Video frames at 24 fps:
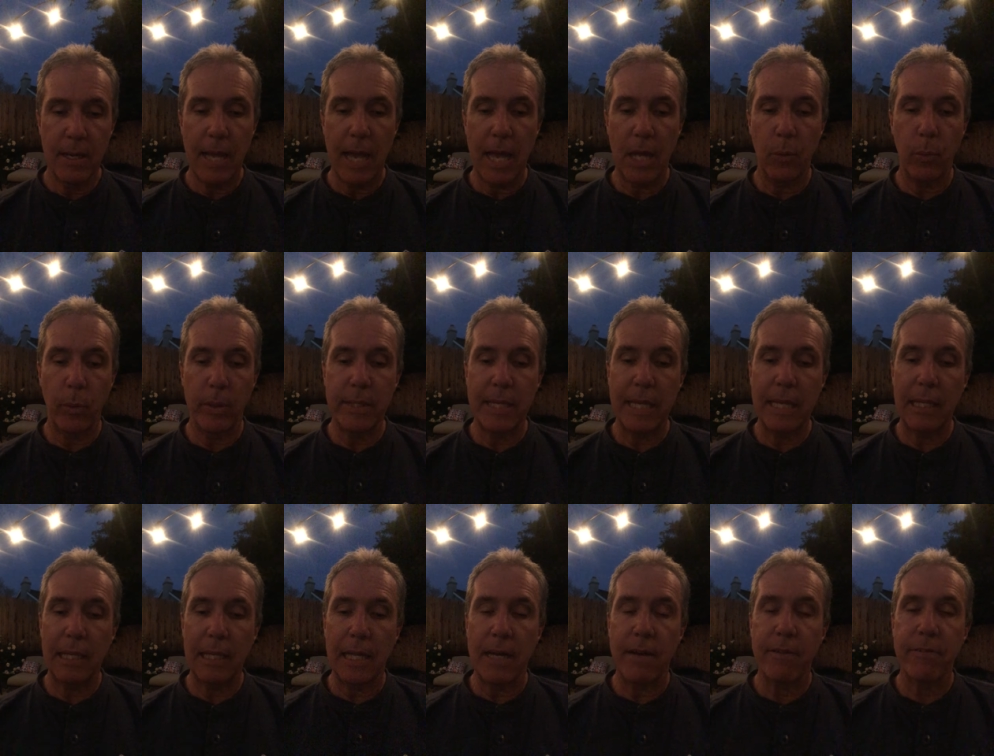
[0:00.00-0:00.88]
And when they
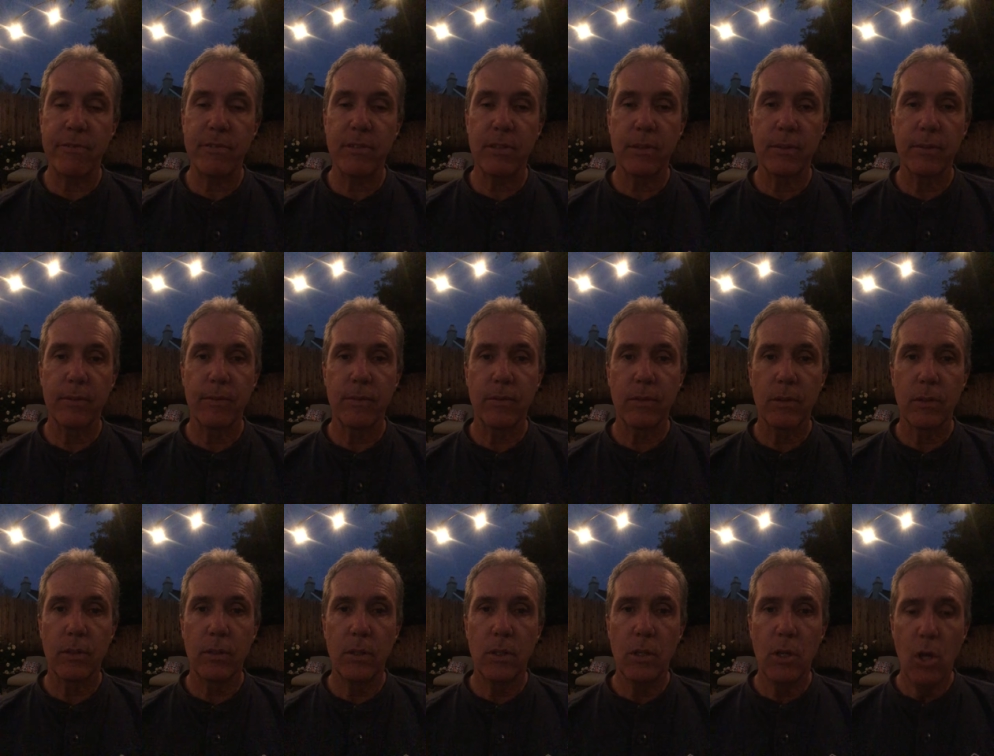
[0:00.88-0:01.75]
left,
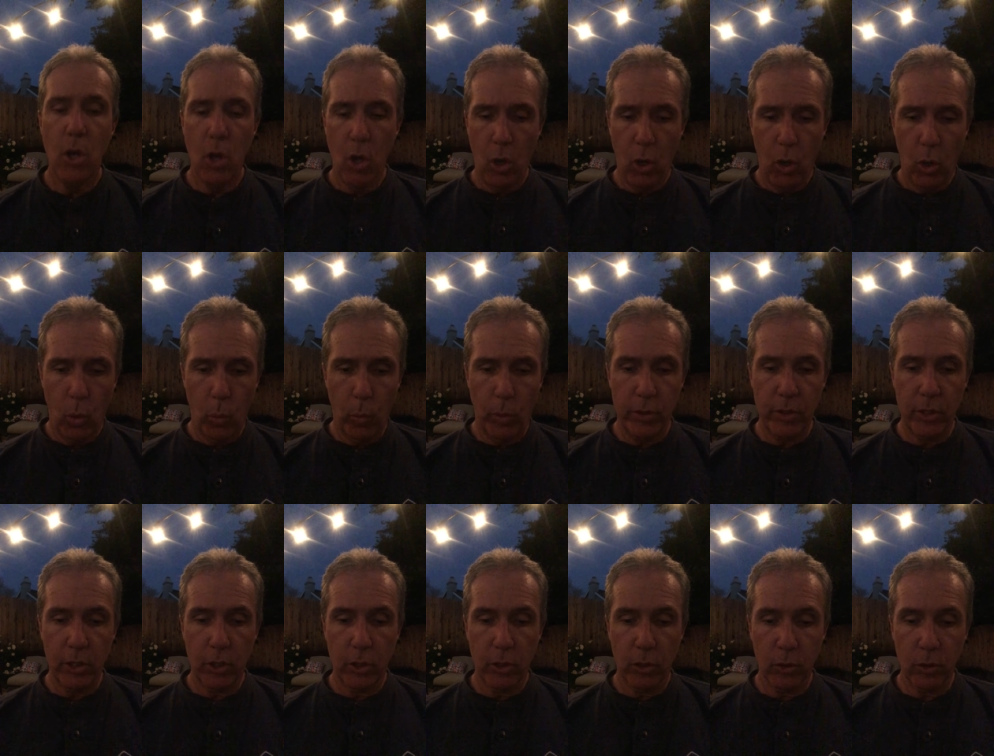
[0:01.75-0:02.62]
when
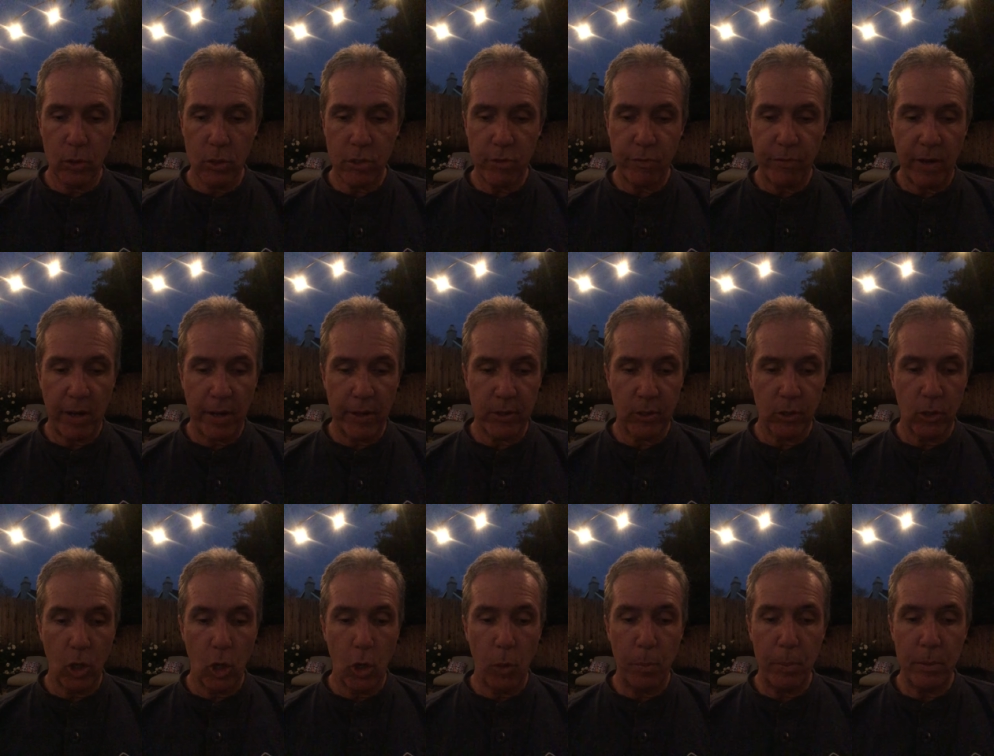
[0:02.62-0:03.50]
the girl's
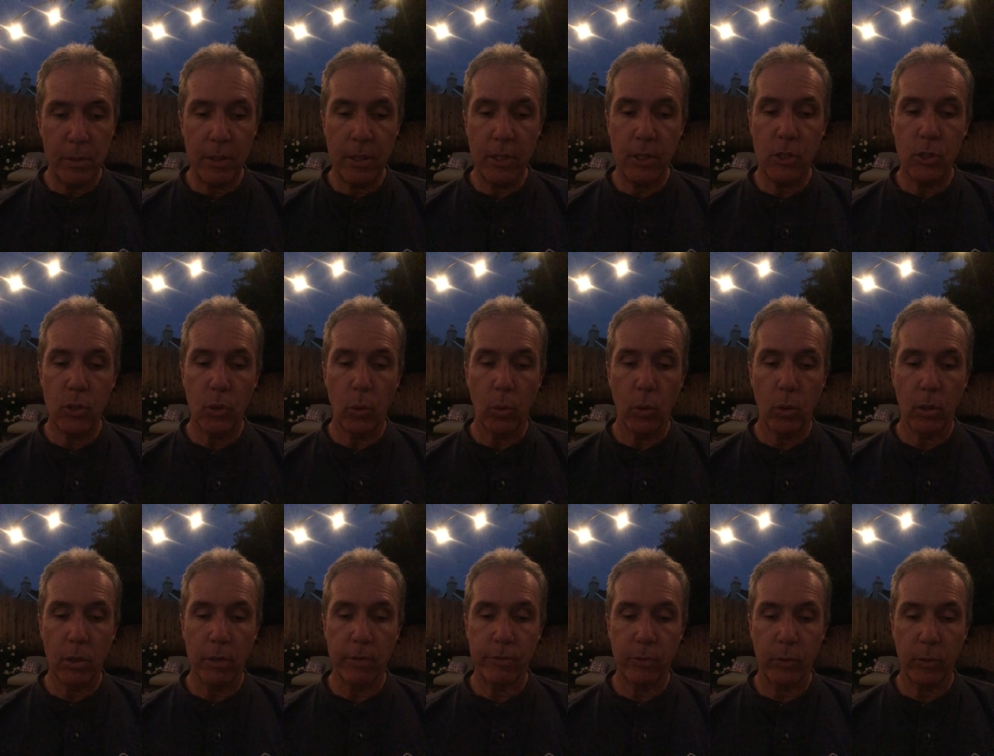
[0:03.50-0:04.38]
father opened the
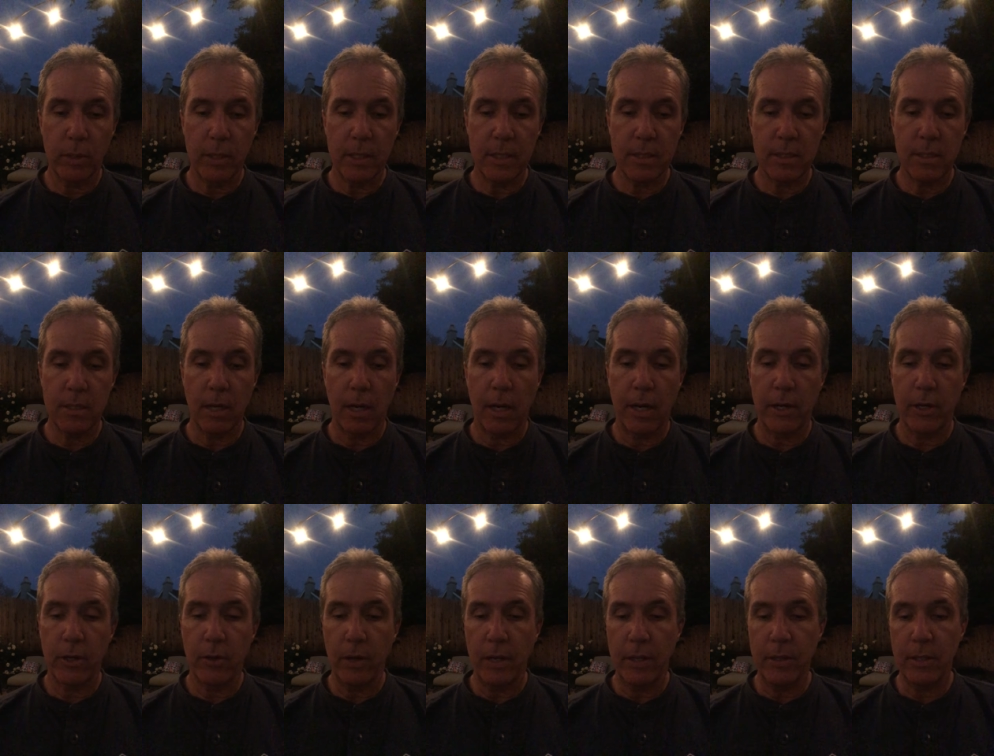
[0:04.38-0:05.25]
door for his
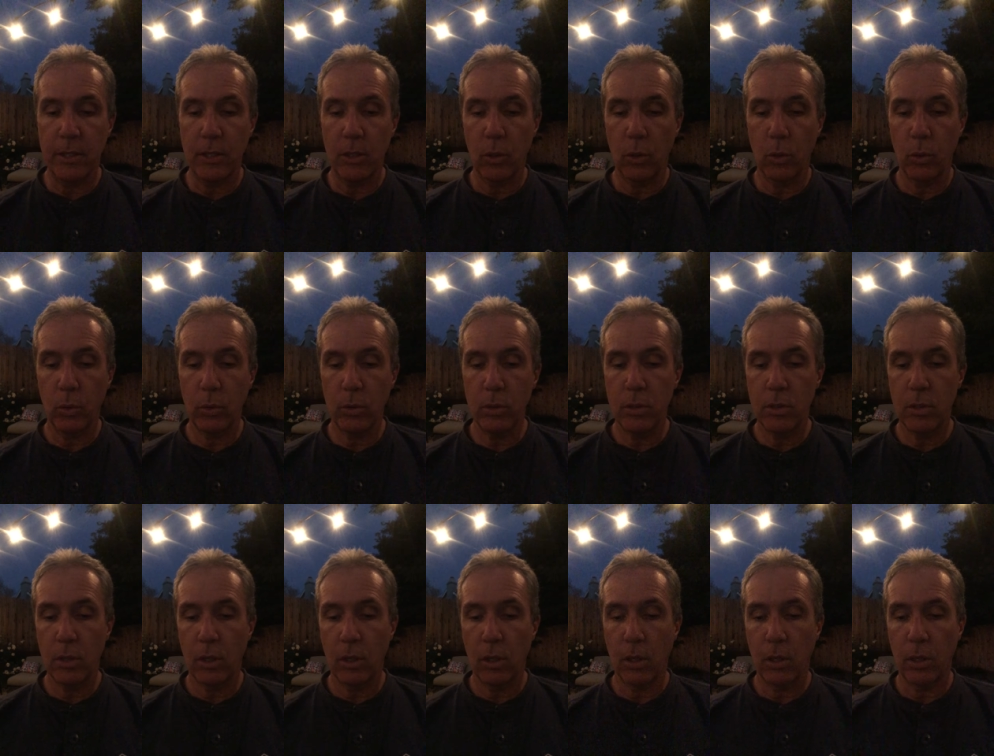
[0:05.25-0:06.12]
daughter and the old
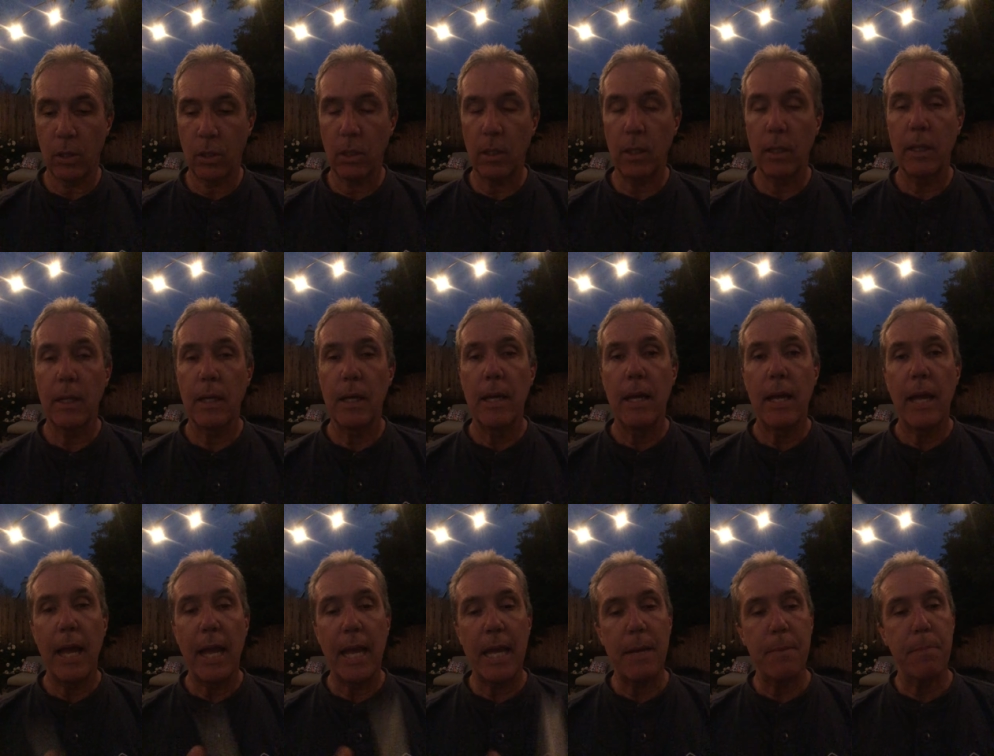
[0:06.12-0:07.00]
doll,
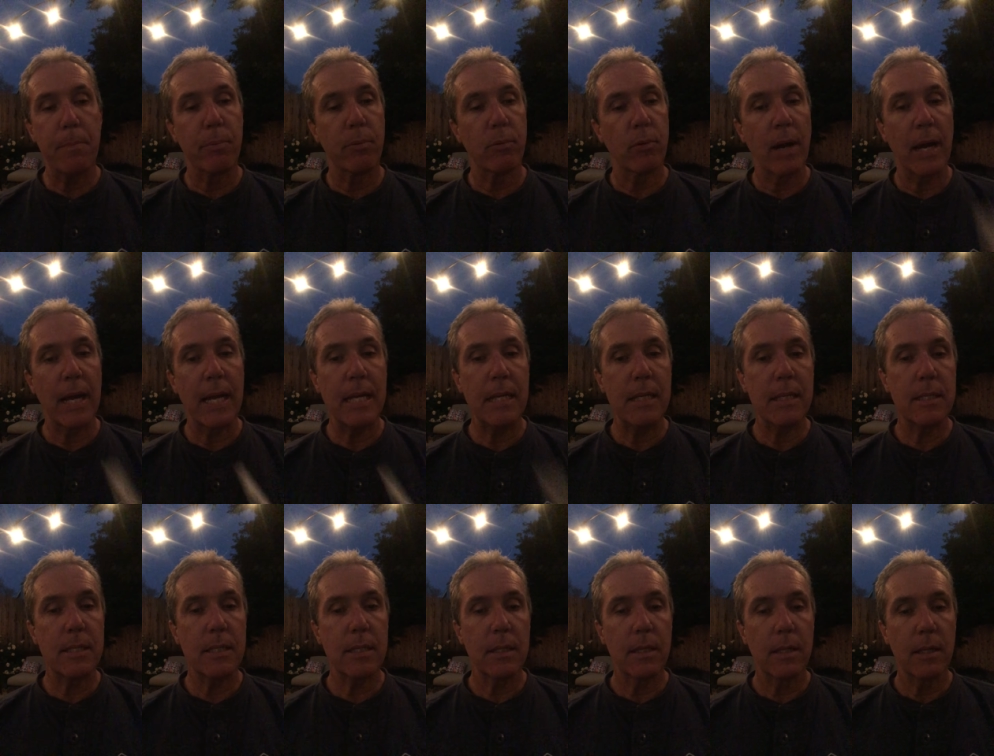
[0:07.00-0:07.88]
a
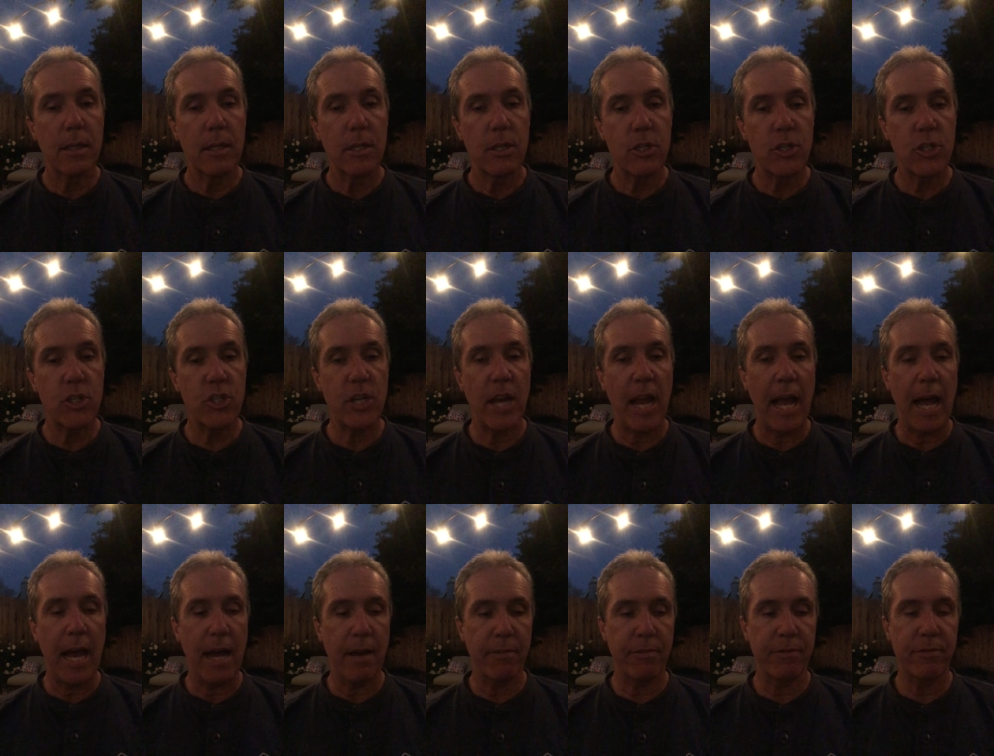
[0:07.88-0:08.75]
bright
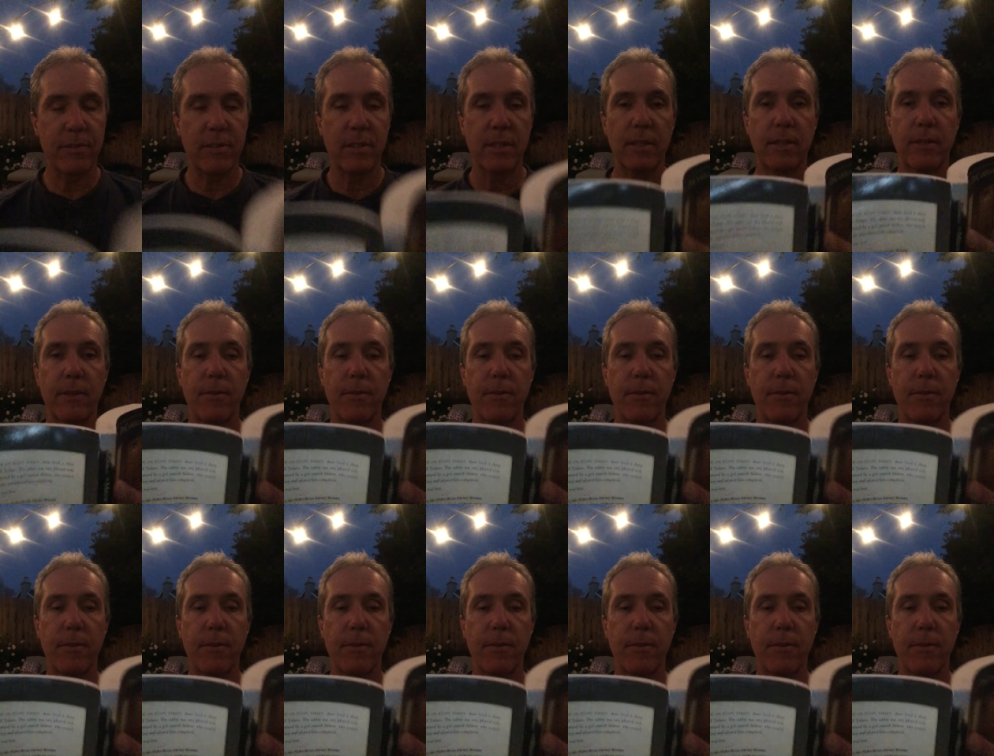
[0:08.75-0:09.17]
shaft